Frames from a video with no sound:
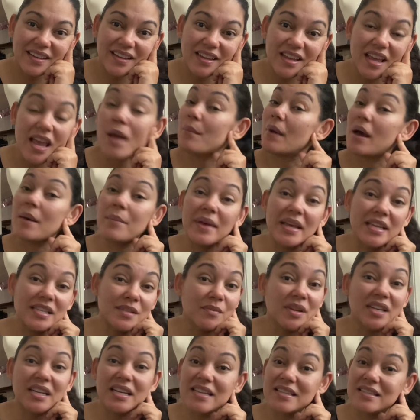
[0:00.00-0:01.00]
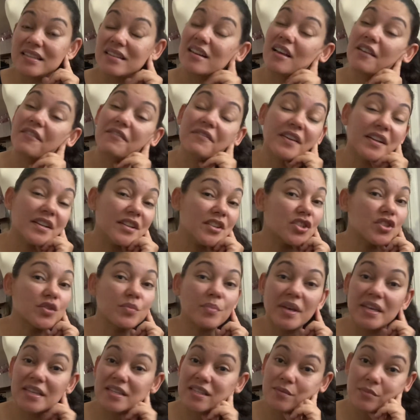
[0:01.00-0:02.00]
And my basement isn't a finished
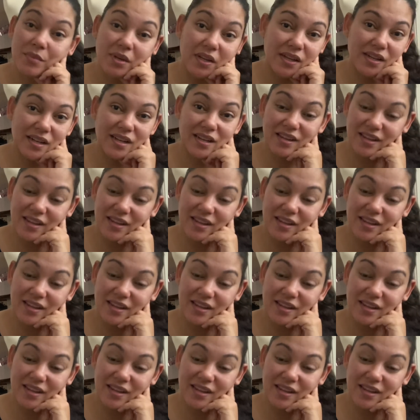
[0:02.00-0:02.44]
basement.